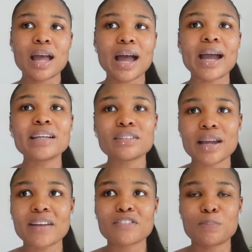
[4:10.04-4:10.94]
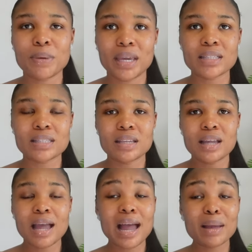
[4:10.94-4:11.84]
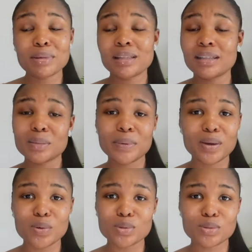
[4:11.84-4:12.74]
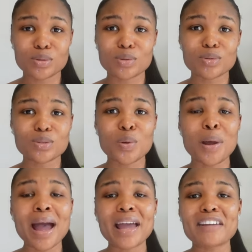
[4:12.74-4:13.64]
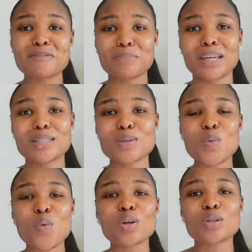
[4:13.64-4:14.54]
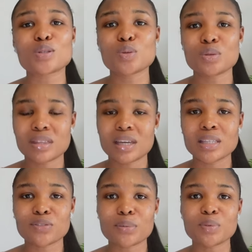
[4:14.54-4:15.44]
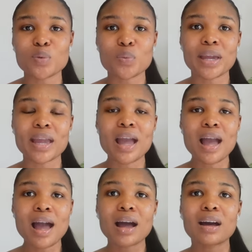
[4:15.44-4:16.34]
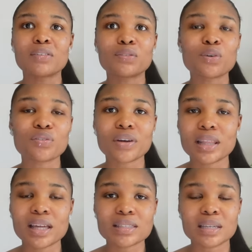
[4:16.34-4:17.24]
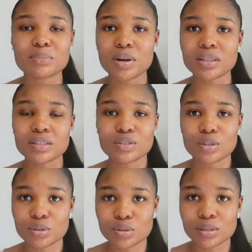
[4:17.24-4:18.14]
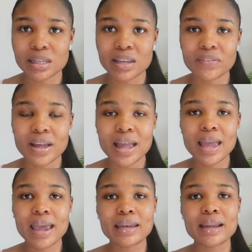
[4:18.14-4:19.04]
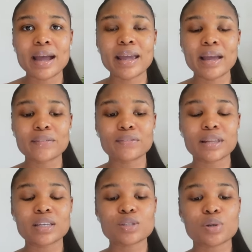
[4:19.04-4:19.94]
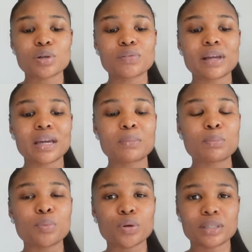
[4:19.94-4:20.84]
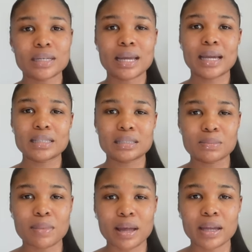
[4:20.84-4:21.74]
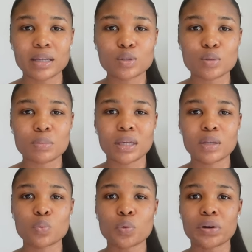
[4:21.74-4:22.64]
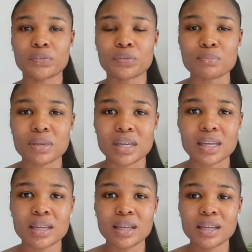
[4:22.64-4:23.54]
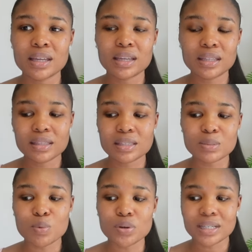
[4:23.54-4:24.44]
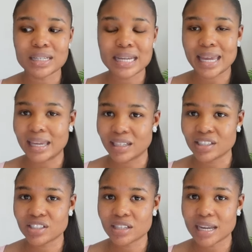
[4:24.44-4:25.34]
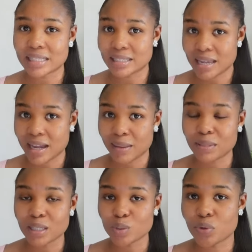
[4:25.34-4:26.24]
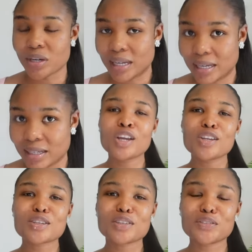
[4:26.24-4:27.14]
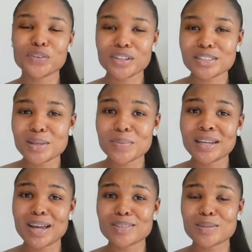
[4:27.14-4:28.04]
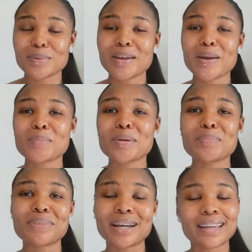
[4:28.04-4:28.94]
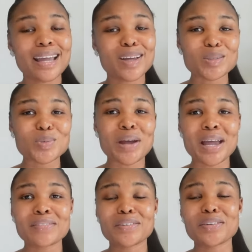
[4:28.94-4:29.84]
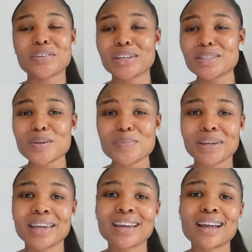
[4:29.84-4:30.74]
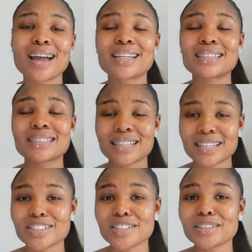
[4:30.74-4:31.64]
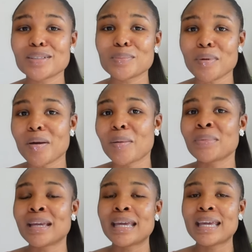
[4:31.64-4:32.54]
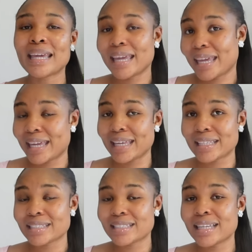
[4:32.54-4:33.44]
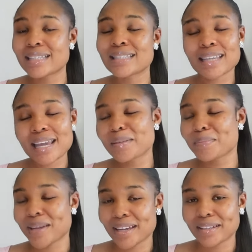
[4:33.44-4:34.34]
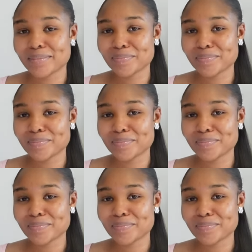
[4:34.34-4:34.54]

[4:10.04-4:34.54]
I have picked, I'm a little bit old school, so I have picked one or two things from the way our forefathers and mothers used to live, and I have like sort of like modernized mine to make it work for me in this modern age and time that we're in. So the first step on how to become a baddie housewife, a great homemaker, and an intentional mom is to get a man.